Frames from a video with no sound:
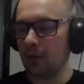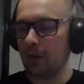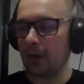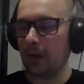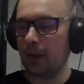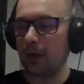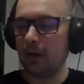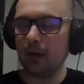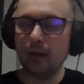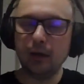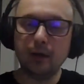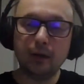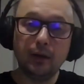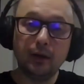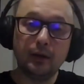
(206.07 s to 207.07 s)
Okay,
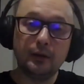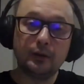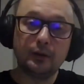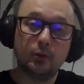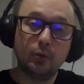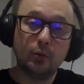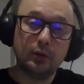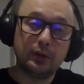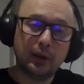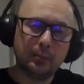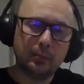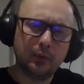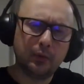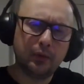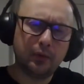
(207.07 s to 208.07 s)
so what
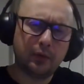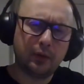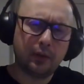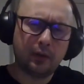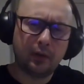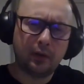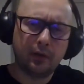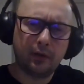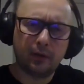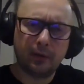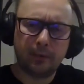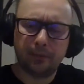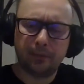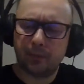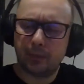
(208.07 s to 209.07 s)
type of
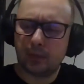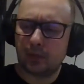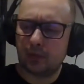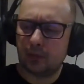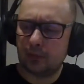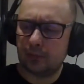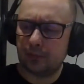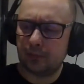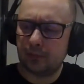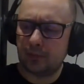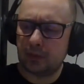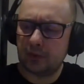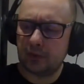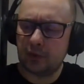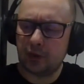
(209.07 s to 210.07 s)
uh, um,
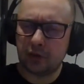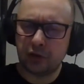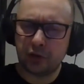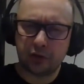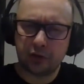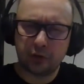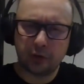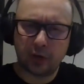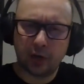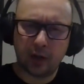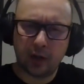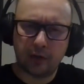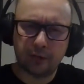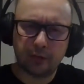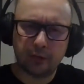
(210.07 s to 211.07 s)
structures do you
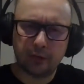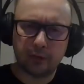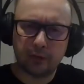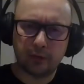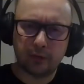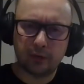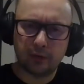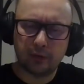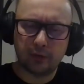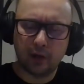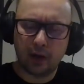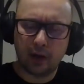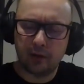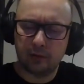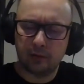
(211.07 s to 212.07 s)
have? Uh,
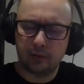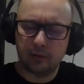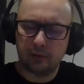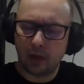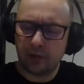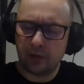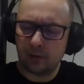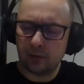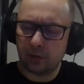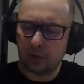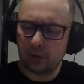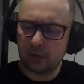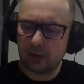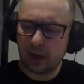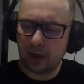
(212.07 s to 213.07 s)
are they
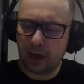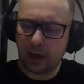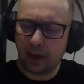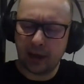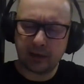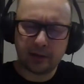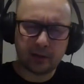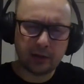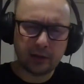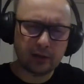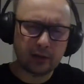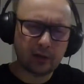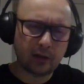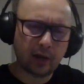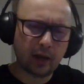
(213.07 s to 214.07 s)
looking
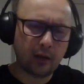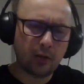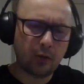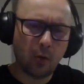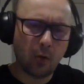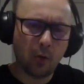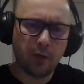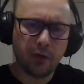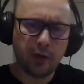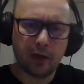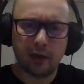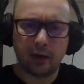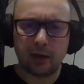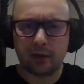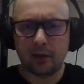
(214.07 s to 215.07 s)
antique style
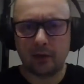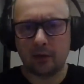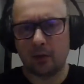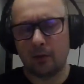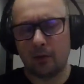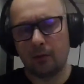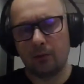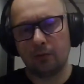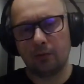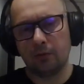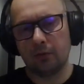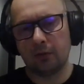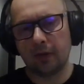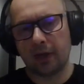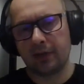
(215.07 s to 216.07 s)
or they like you
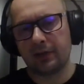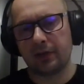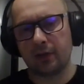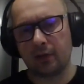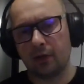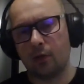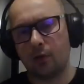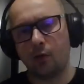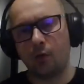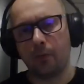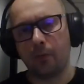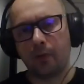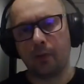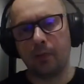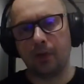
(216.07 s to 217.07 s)
know classical
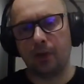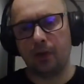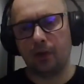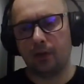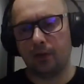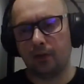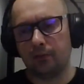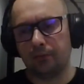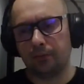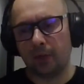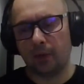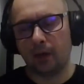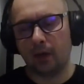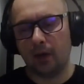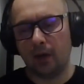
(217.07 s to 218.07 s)
or maybe
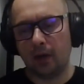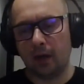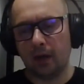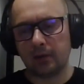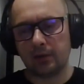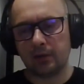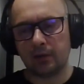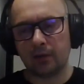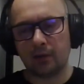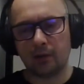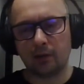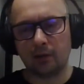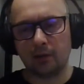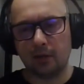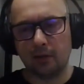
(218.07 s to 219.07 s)
uh,
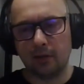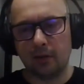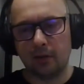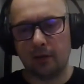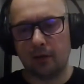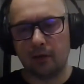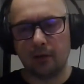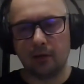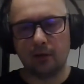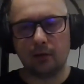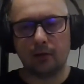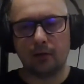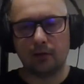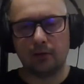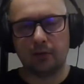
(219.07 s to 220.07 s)
Hansa
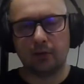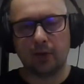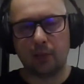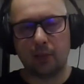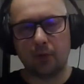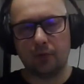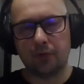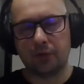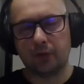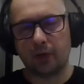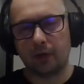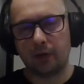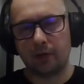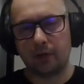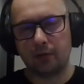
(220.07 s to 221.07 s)
uh, type of
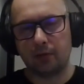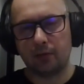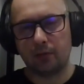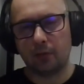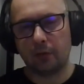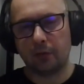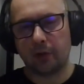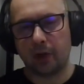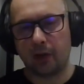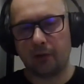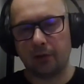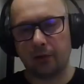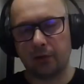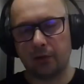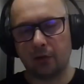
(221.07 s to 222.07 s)
style? What do
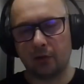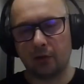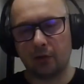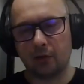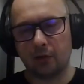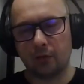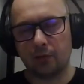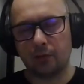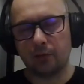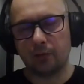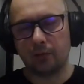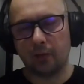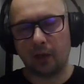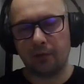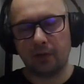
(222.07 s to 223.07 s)
you have in
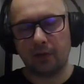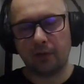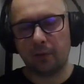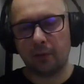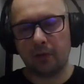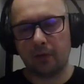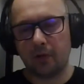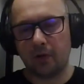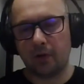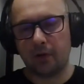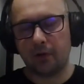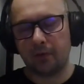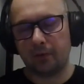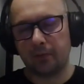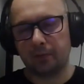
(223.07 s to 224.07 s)
Stockholm? I've never been
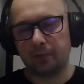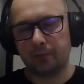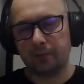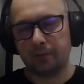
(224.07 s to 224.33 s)
there.